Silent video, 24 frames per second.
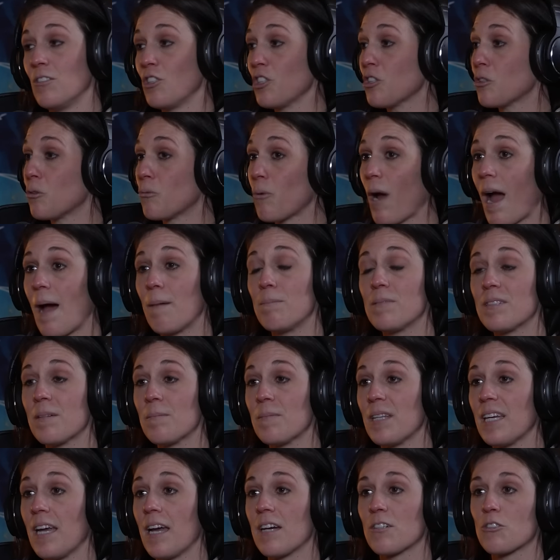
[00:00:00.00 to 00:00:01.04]
Just grab
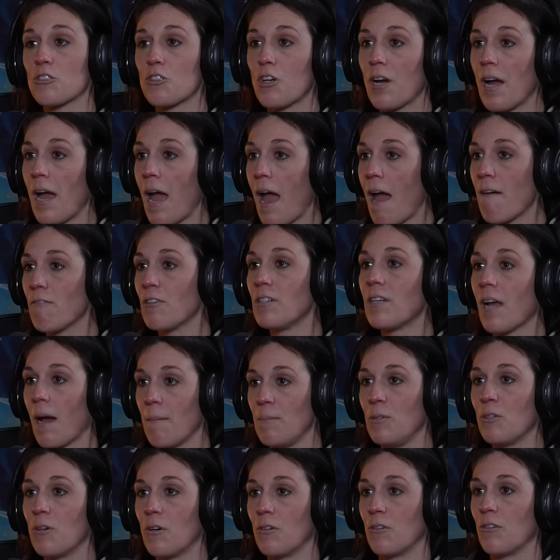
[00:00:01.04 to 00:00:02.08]
something extra every
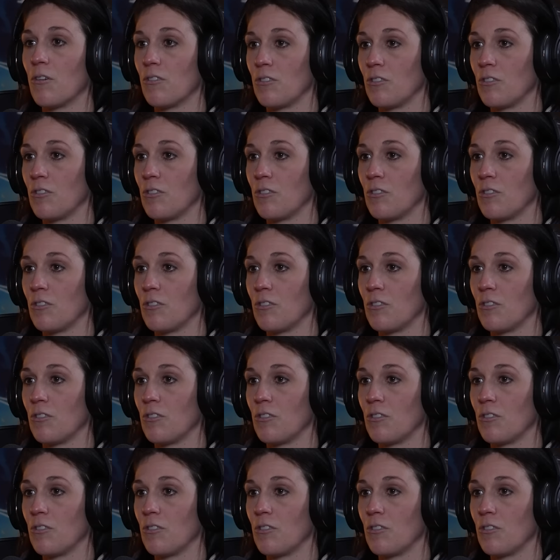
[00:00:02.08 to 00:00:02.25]
time you go